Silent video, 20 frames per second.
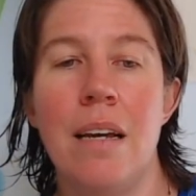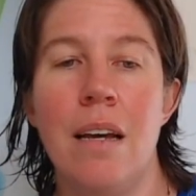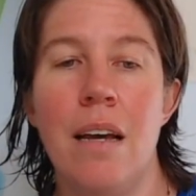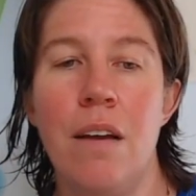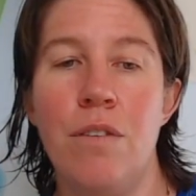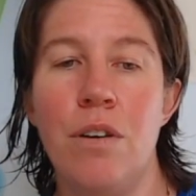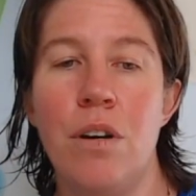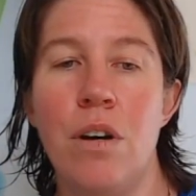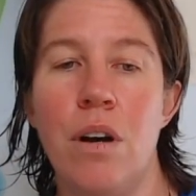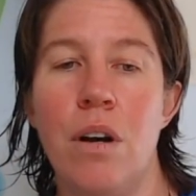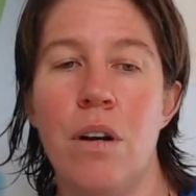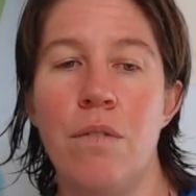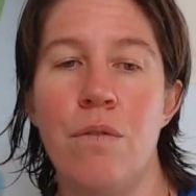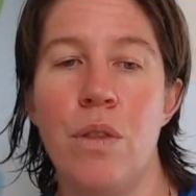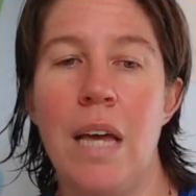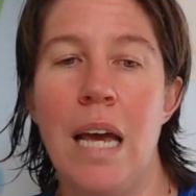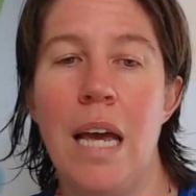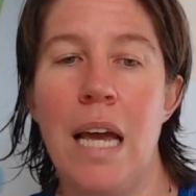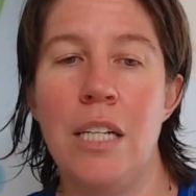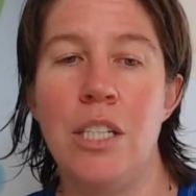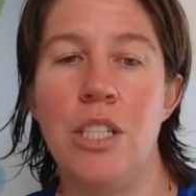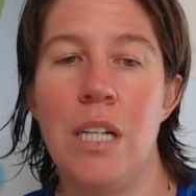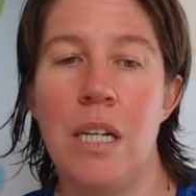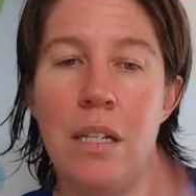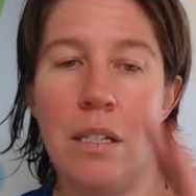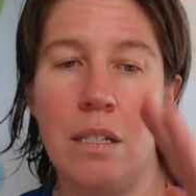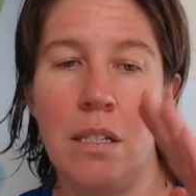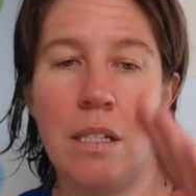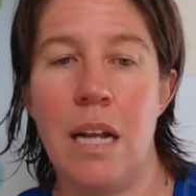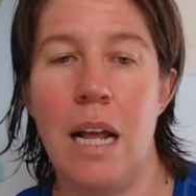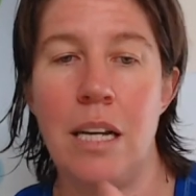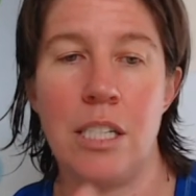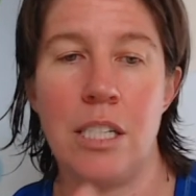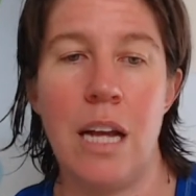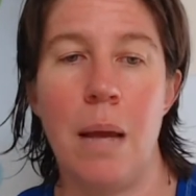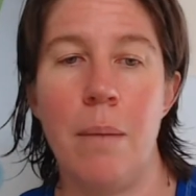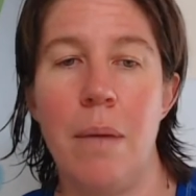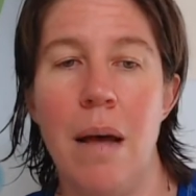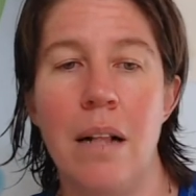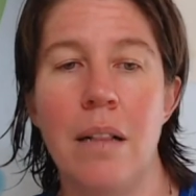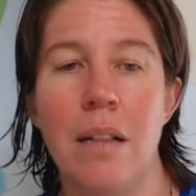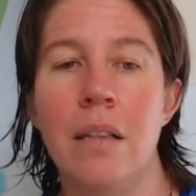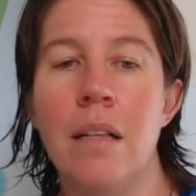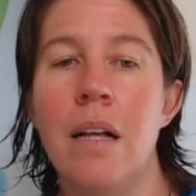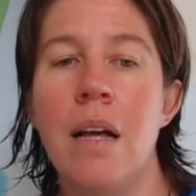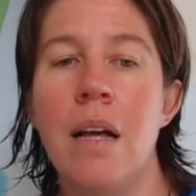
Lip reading: if you're going for the ng/ml,